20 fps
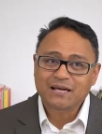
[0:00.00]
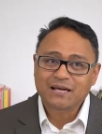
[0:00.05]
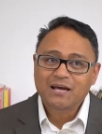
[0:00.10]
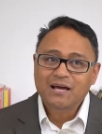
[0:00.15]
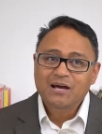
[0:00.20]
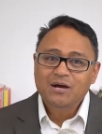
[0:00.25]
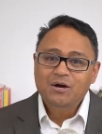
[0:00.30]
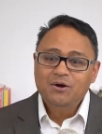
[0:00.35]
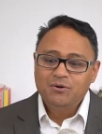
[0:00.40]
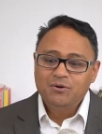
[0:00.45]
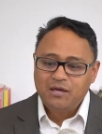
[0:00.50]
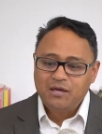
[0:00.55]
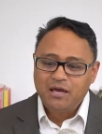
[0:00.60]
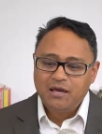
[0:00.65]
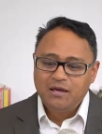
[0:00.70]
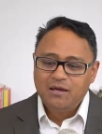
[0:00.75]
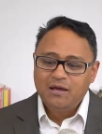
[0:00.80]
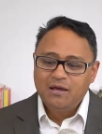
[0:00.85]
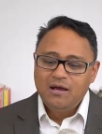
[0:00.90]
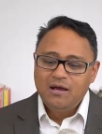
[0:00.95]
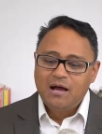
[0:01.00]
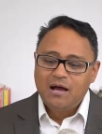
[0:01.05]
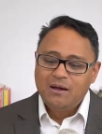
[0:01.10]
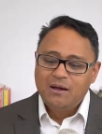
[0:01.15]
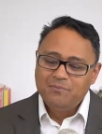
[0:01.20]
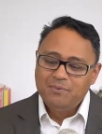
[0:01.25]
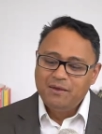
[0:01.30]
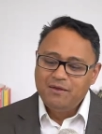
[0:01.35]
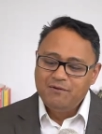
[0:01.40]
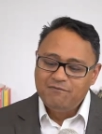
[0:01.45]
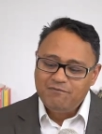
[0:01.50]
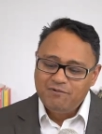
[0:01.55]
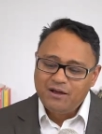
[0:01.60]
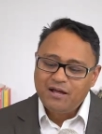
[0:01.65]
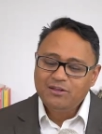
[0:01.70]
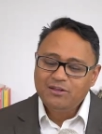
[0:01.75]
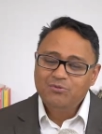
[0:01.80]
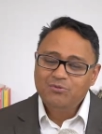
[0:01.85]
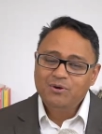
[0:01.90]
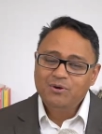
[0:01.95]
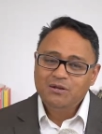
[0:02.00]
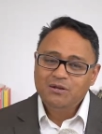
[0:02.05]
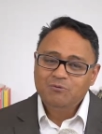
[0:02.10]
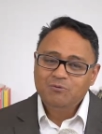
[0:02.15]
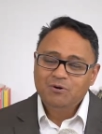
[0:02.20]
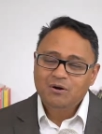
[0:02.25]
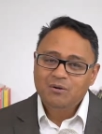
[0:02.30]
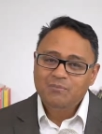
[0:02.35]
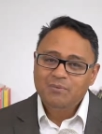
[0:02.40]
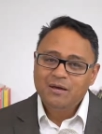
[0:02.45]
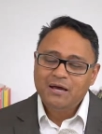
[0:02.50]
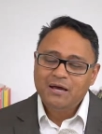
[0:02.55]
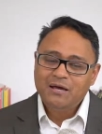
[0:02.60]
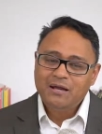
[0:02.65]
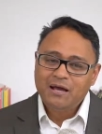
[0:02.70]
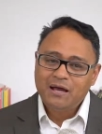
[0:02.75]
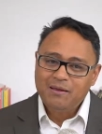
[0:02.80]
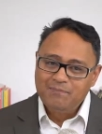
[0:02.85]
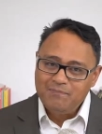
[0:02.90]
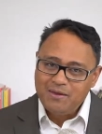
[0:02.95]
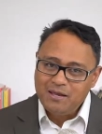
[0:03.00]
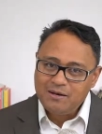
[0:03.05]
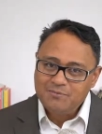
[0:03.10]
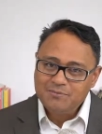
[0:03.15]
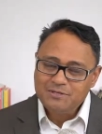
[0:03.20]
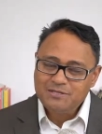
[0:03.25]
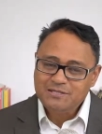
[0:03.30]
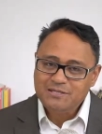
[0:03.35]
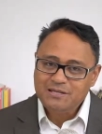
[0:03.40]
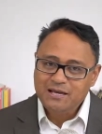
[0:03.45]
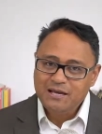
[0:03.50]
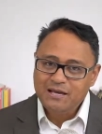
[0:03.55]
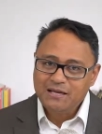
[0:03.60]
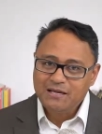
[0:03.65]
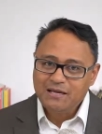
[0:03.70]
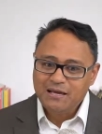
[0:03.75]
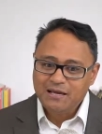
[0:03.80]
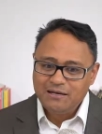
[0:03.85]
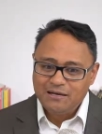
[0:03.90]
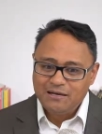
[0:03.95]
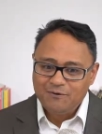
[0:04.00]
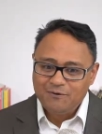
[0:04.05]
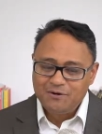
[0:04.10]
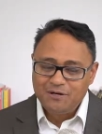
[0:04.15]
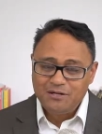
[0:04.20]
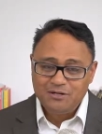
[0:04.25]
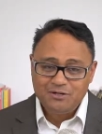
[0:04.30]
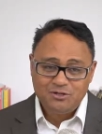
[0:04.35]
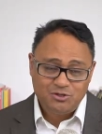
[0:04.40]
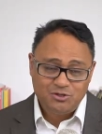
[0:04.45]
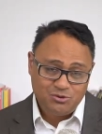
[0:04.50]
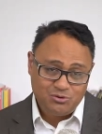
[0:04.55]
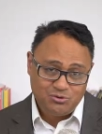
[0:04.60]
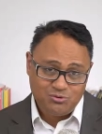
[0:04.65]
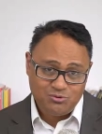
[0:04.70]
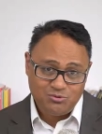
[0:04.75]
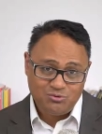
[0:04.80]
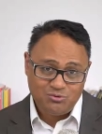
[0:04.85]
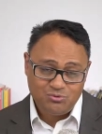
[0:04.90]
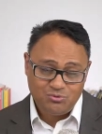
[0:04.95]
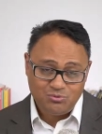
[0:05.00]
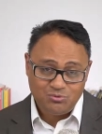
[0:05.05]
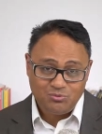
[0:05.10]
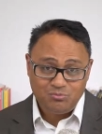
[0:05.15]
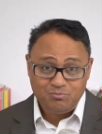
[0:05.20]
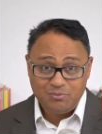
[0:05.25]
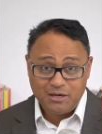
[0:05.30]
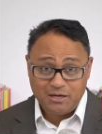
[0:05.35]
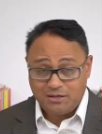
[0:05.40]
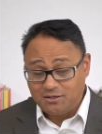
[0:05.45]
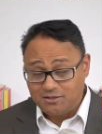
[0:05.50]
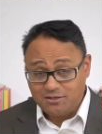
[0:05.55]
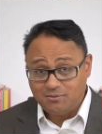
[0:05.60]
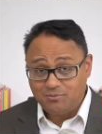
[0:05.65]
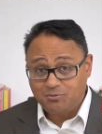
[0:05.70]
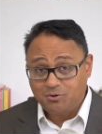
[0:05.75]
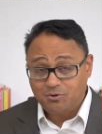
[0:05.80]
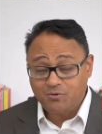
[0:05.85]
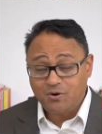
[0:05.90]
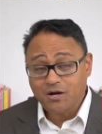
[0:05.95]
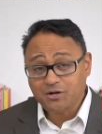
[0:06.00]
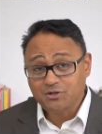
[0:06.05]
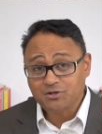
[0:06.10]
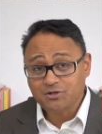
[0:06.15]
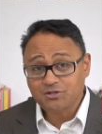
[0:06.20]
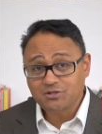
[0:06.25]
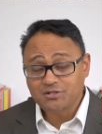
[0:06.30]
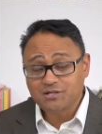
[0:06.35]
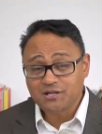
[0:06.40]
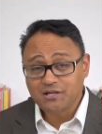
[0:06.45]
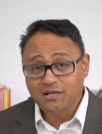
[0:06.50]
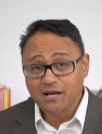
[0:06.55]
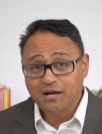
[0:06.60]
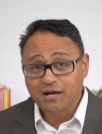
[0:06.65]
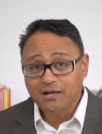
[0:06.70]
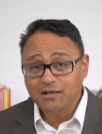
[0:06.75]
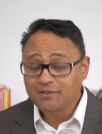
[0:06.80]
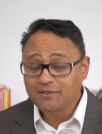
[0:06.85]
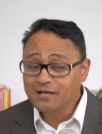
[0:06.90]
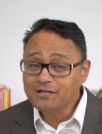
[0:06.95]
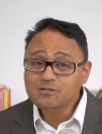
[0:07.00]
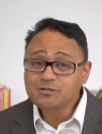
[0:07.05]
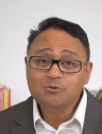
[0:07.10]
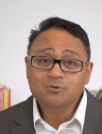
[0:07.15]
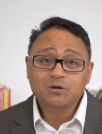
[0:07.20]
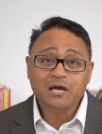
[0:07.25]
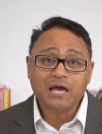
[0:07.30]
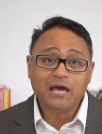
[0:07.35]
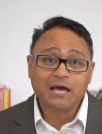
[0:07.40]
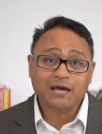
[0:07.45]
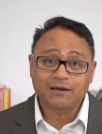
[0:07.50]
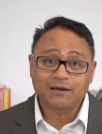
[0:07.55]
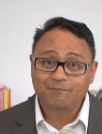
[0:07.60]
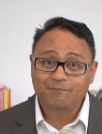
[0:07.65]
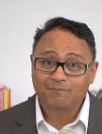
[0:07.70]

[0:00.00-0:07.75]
okay, I'm evaluating where I'm at. I made a mistake, and now I need to make some corrections to that. And that's okay.